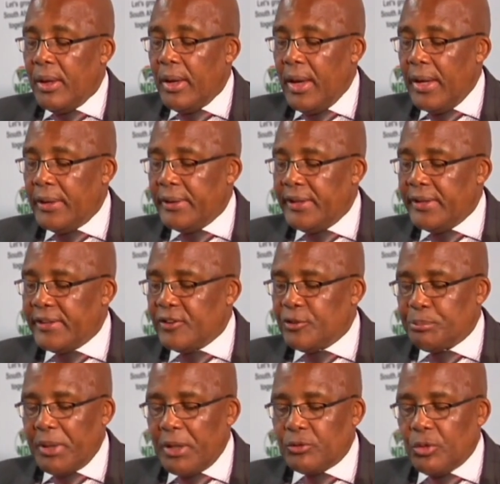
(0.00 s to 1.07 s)
and in
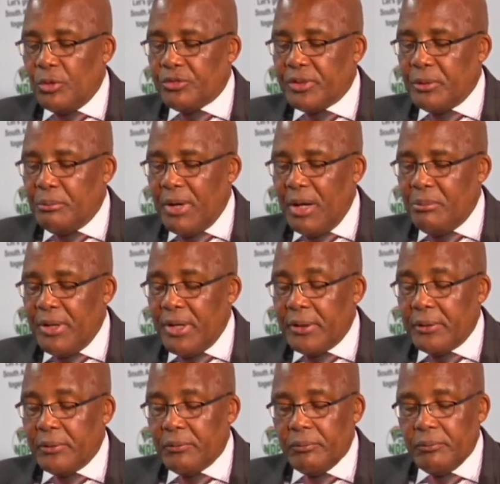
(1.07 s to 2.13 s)
respect of
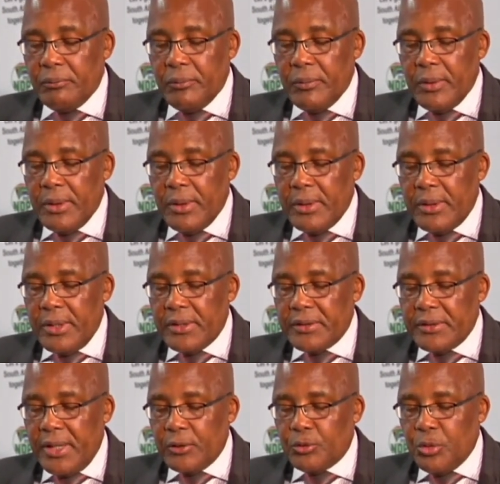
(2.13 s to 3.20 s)
Zimbabwean
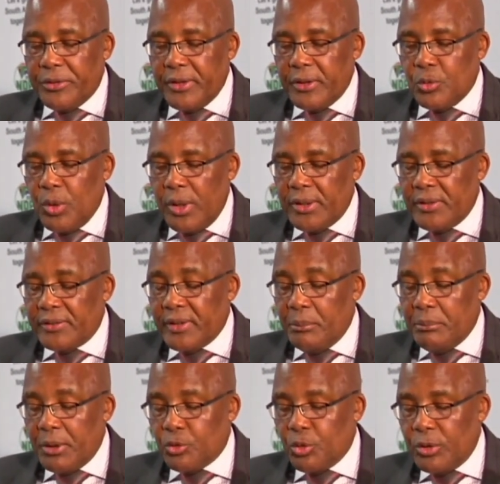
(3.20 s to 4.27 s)
national to 31
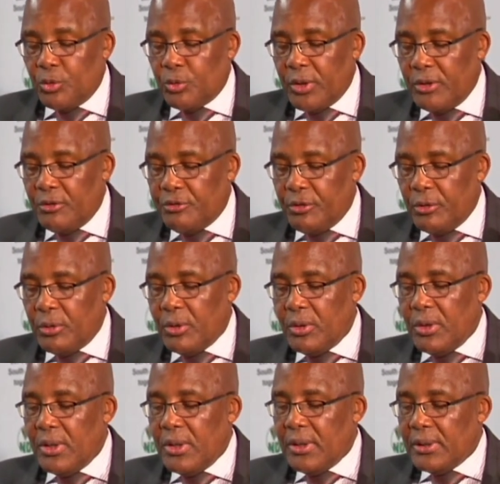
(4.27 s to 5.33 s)
December 2024.
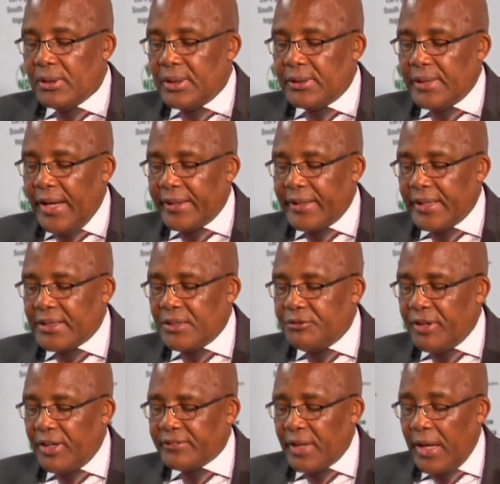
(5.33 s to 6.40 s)
The
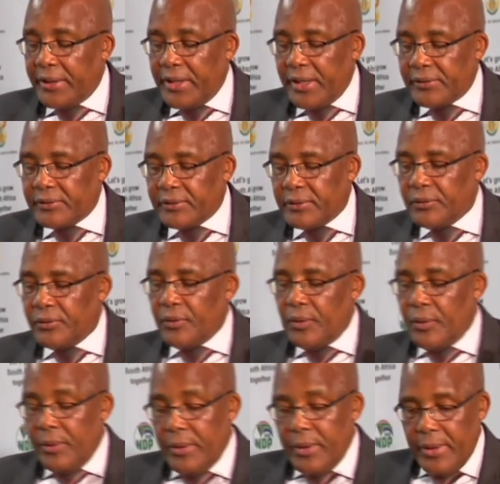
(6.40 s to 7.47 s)
directive was annexed
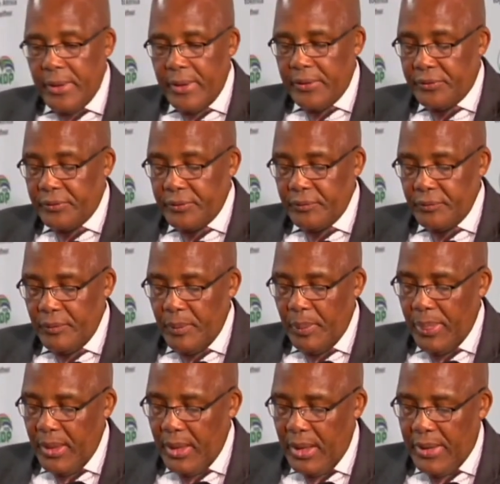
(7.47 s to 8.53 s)
here as
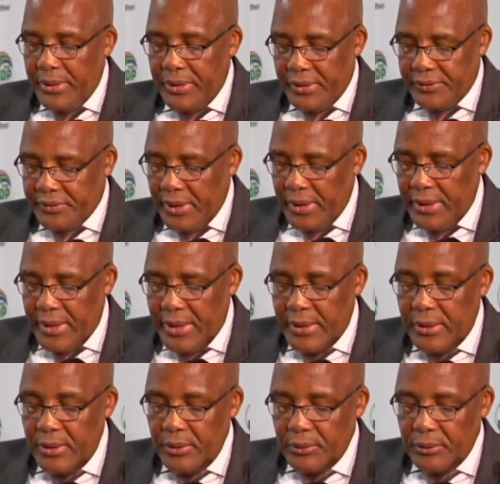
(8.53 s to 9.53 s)
Annexure A.